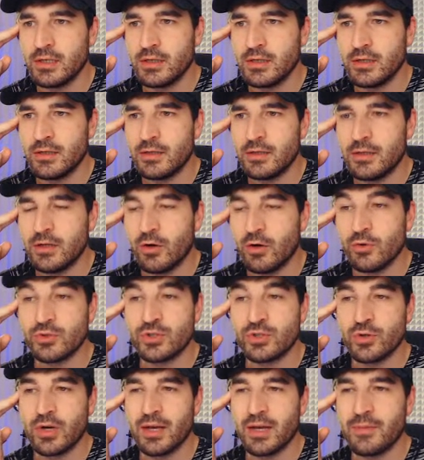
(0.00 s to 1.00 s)
Also, I
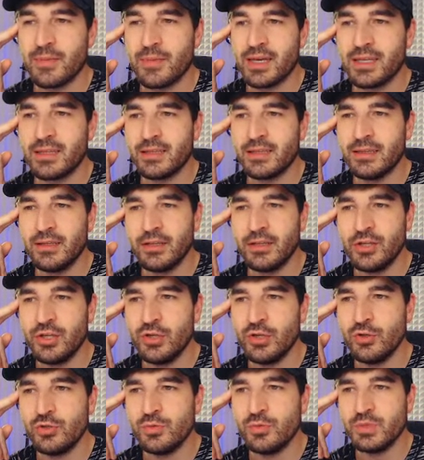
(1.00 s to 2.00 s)
made the huge
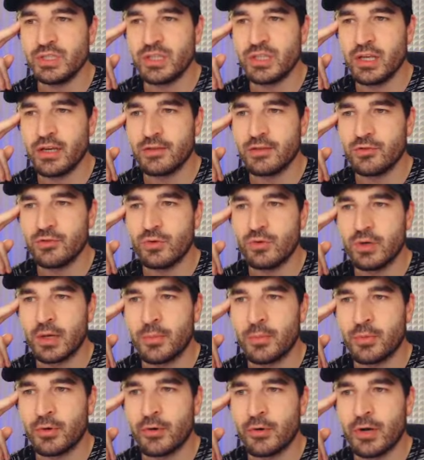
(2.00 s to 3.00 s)
mistake to
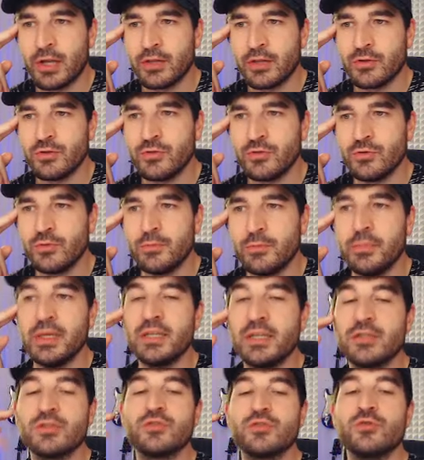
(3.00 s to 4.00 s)
upgrade to Big
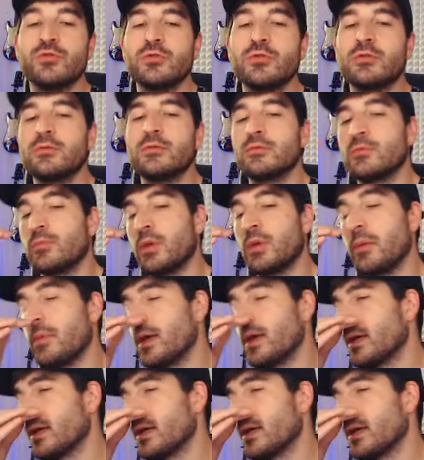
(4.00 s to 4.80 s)
Sur, my Mac.